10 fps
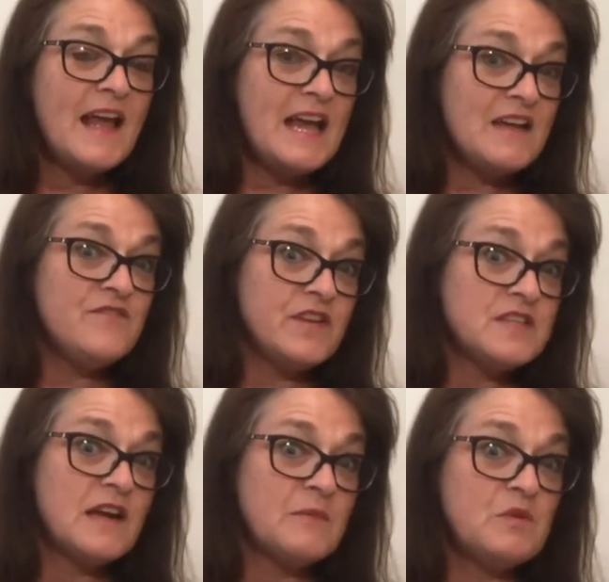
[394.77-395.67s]
Every
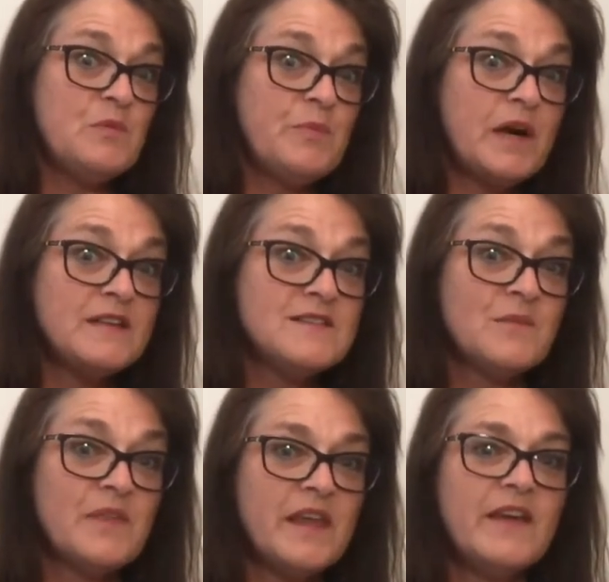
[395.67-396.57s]
time you buy
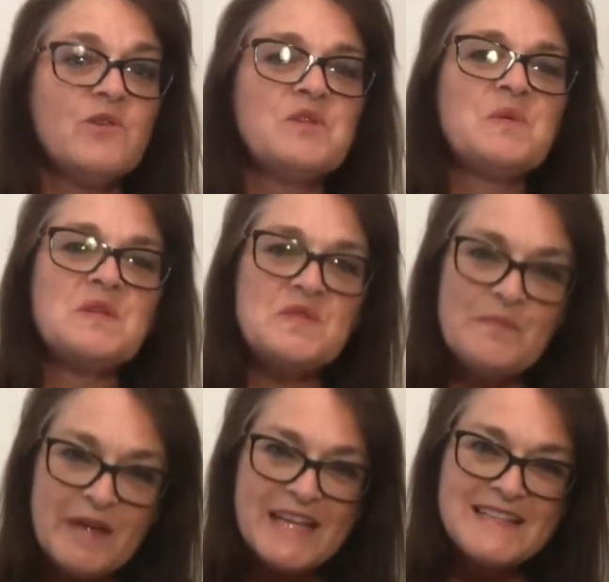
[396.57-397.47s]
something or you want to
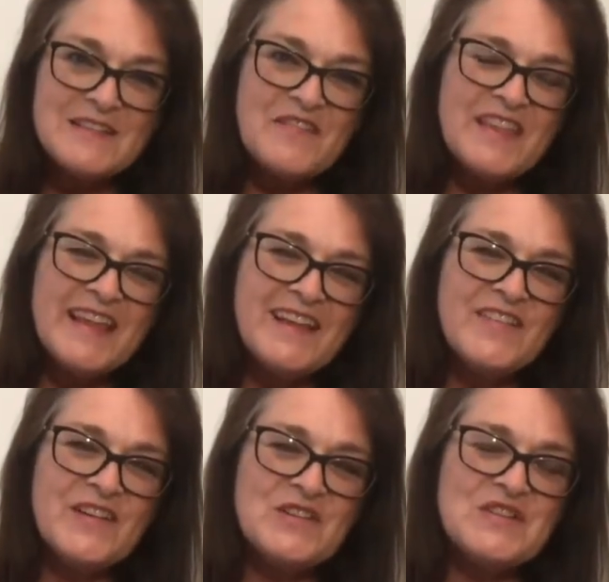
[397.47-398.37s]
make something for
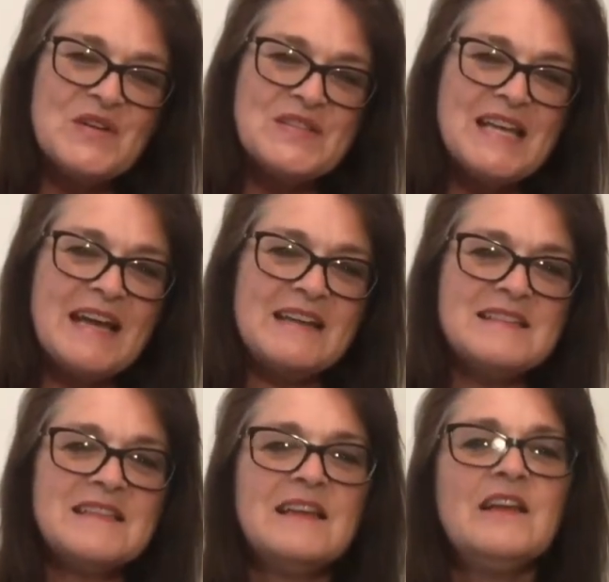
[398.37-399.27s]
your doll's house,